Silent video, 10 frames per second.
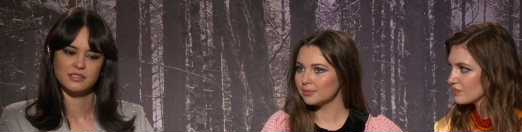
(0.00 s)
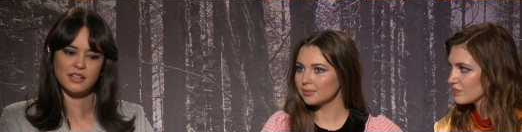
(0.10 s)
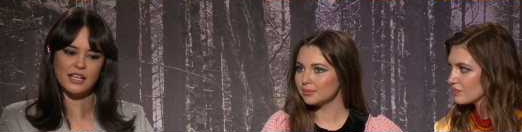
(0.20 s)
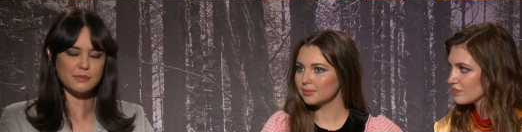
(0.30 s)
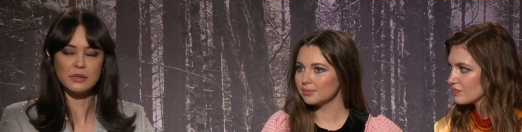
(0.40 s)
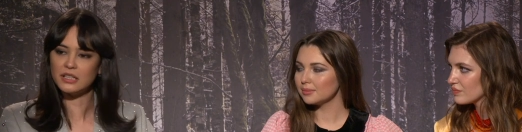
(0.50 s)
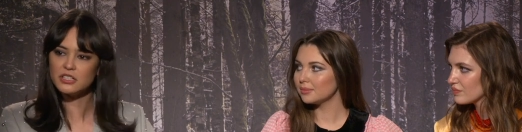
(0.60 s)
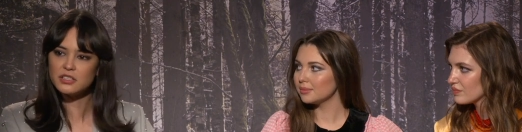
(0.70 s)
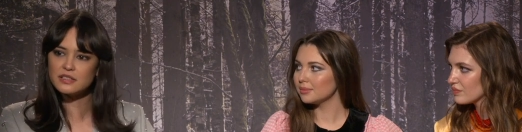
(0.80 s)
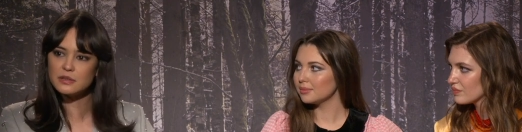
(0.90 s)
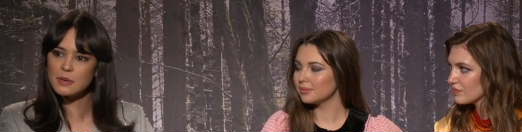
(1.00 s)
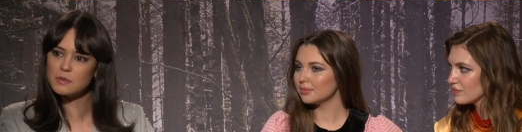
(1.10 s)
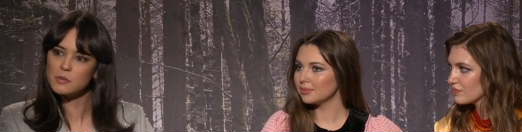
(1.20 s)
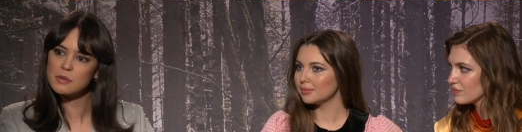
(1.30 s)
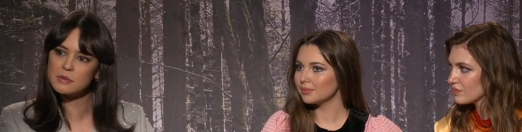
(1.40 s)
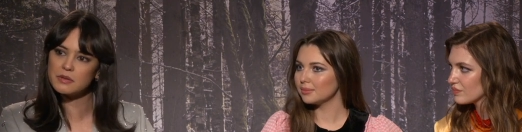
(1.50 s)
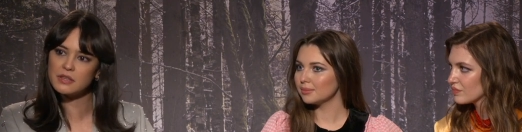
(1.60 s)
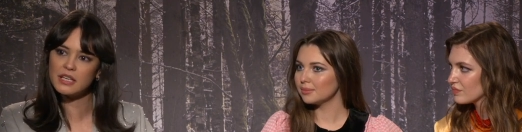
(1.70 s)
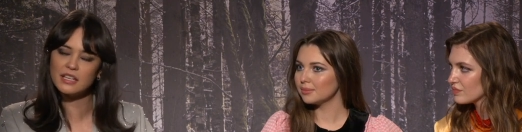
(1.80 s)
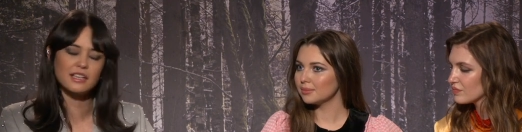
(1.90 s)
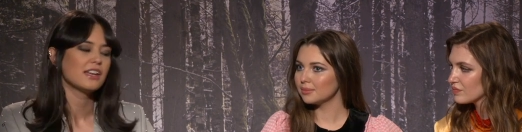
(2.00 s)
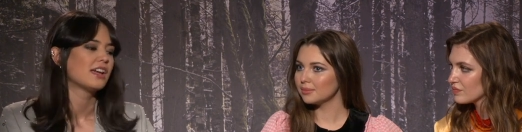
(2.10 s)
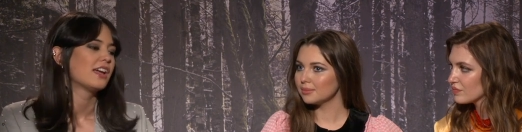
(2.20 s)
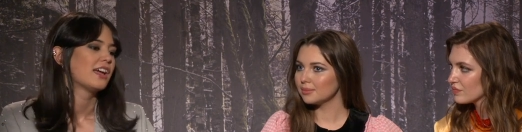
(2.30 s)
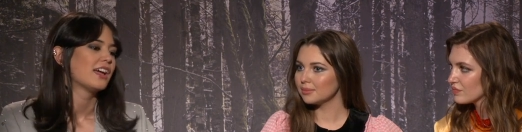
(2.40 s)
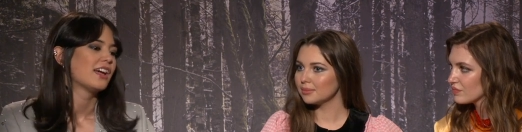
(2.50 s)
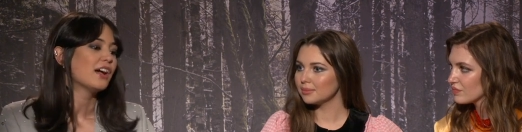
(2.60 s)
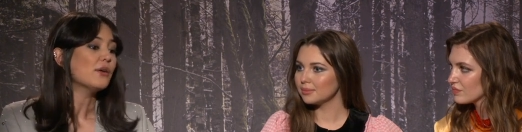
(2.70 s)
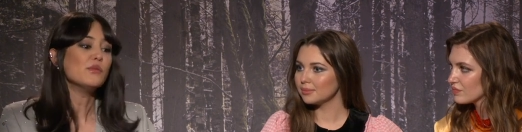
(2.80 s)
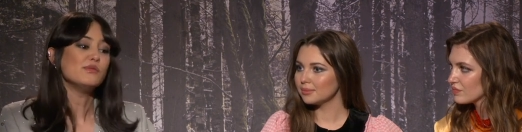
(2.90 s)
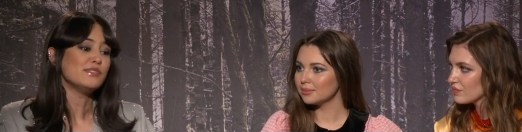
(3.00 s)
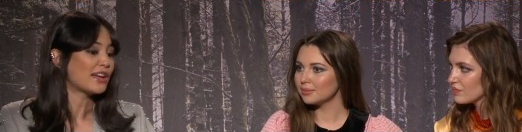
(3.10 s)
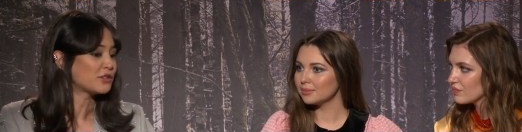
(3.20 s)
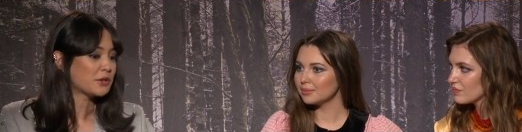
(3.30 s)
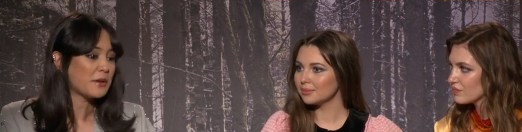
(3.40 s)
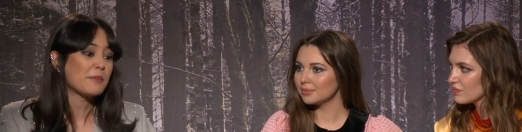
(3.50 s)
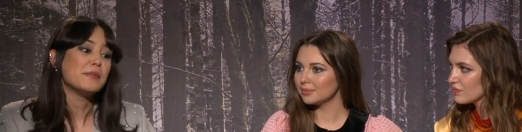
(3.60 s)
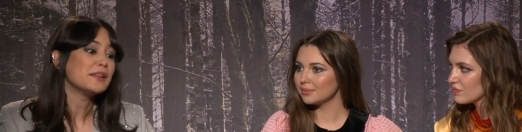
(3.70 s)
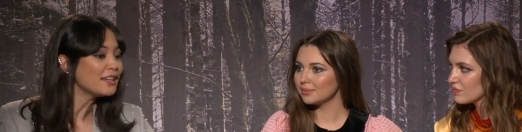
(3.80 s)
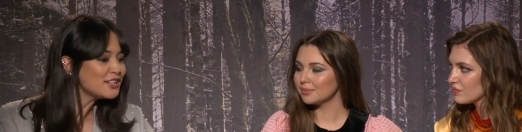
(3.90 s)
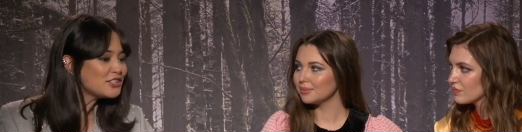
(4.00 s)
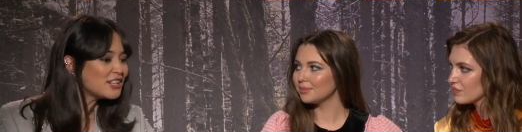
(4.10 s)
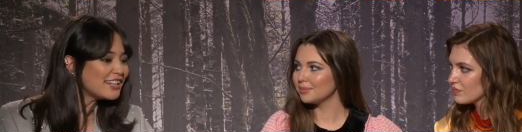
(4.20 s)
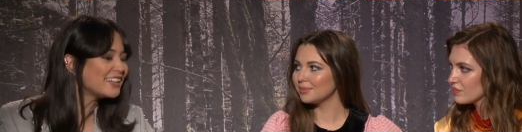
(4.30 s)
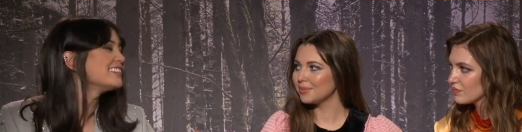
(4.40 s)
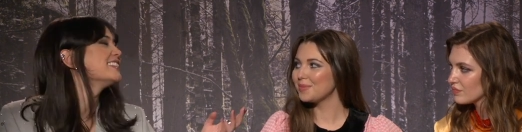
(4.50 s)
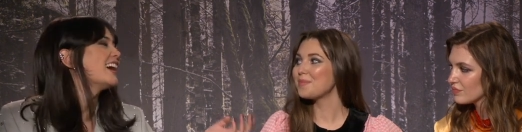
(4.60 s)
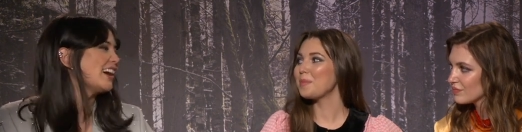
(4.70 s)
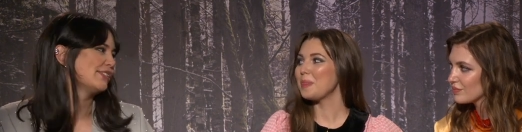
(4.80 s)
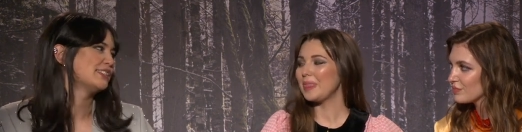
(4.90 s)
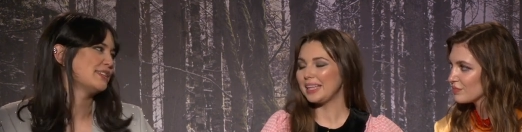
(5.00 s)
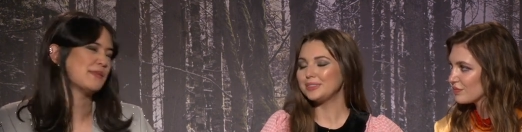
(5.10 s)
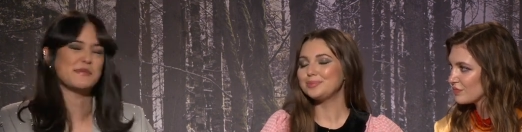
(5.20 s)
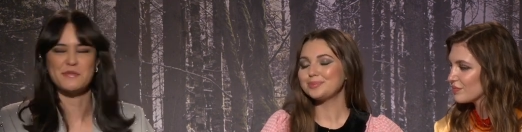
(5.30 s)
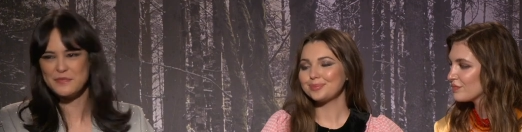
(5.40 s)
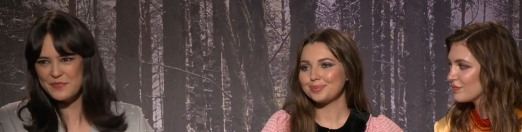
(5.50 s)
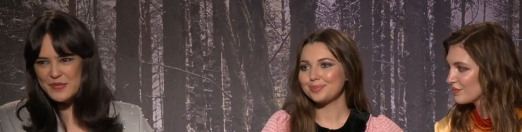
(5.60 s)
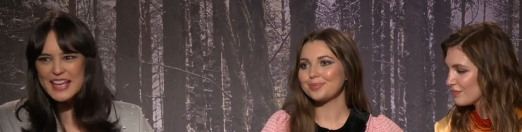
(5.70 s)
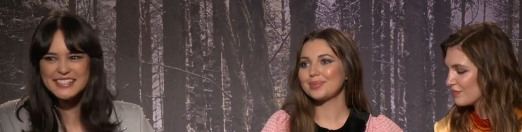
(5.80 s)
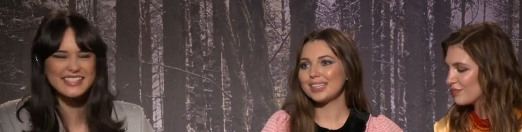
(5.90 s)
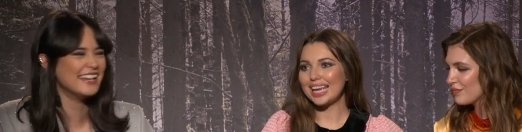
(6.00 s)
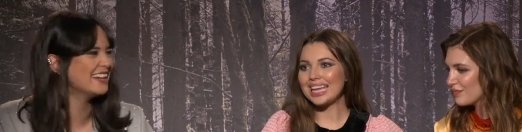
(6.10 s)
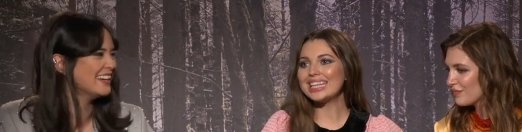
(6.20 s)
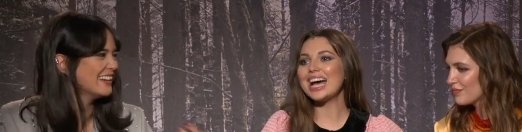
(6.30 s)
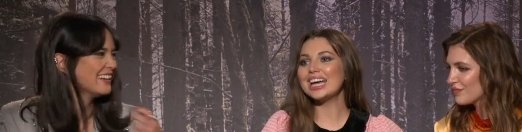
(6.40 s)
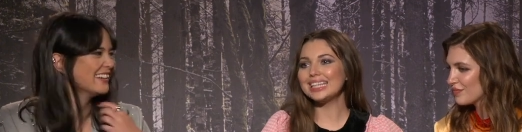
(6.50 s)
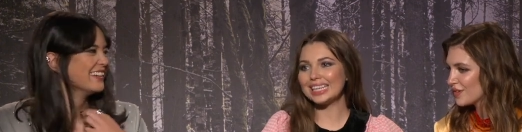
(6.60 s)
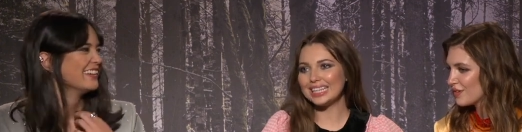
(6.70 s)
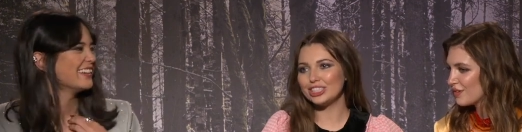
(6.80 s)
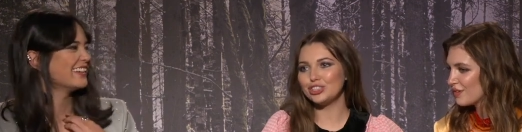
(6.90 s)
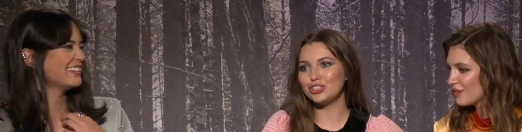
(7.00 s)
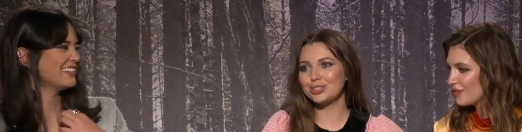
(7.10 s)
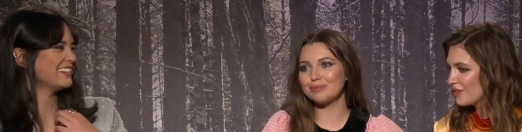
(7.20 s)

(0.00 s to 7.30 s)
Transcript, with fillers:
Speaker 1: as malicious as maybe people think. Now talking about malicious, I would say
Speaker 2: maybe Misty. Unhinged.